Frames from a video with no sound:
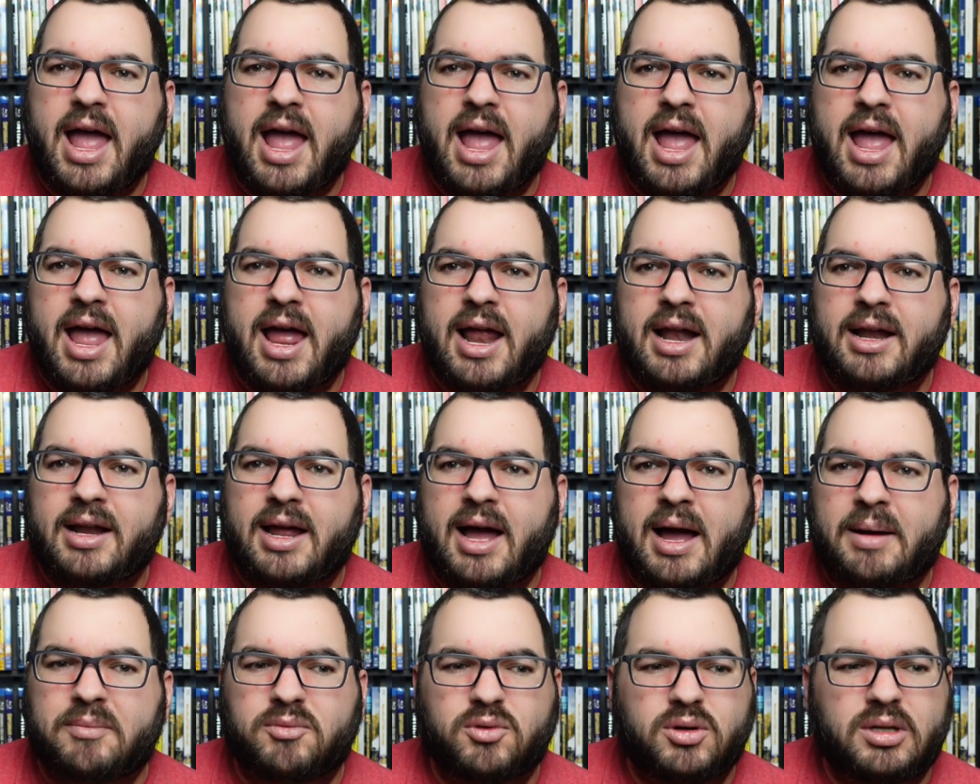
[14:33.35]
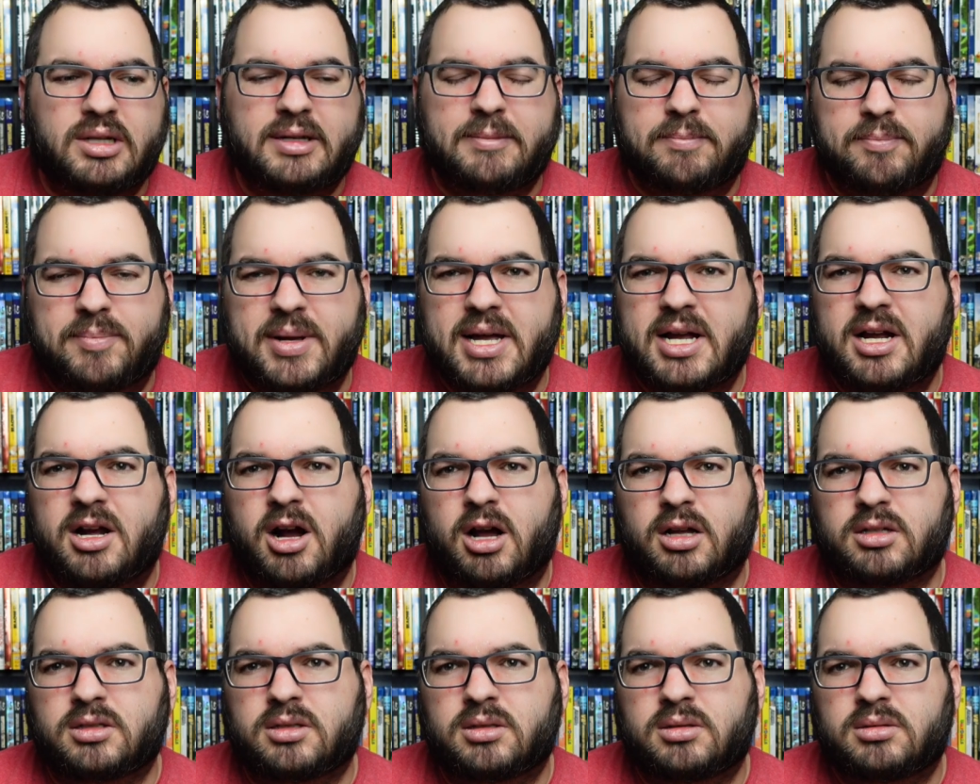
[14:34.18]
and I'm really big
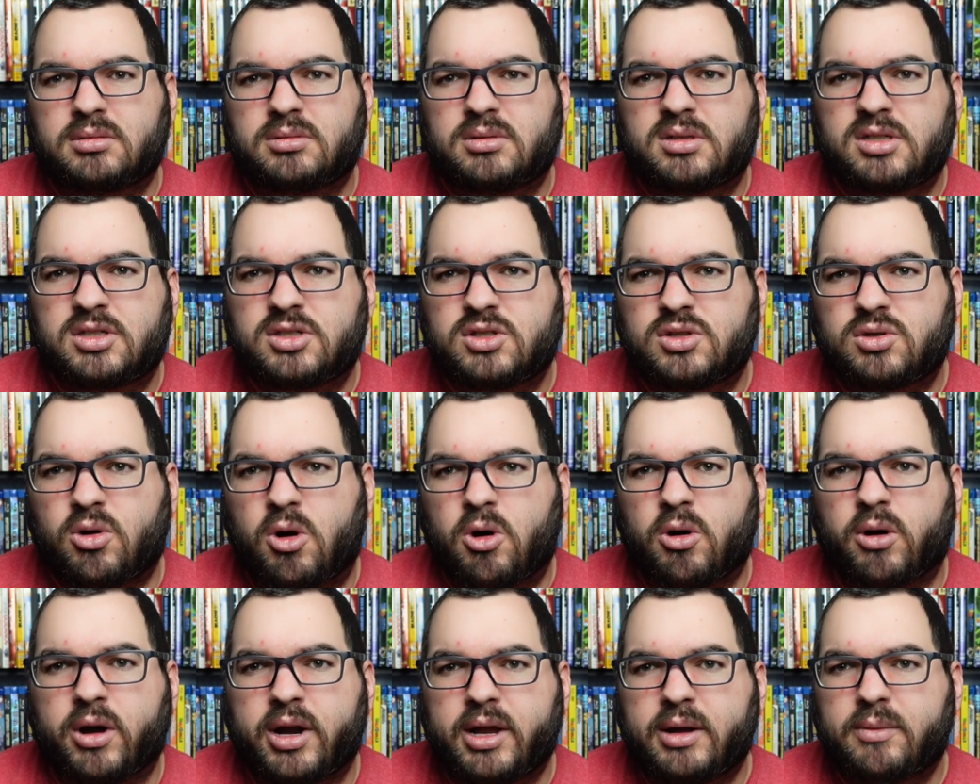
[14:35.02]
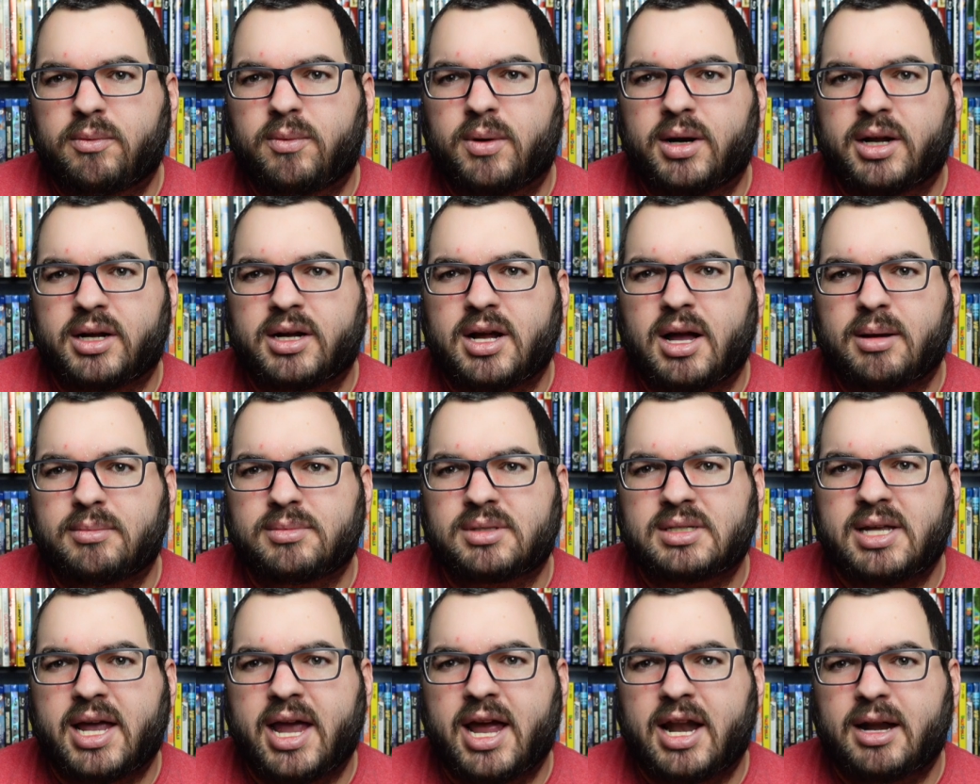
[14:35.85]
on story when it
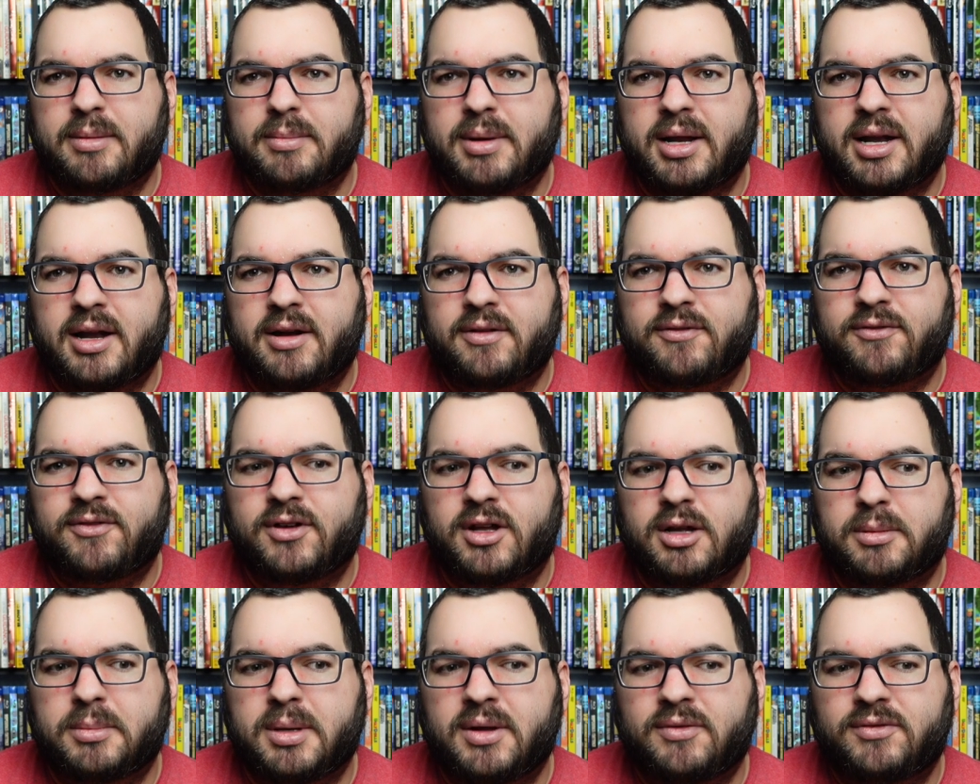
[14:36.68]
comes to animated film.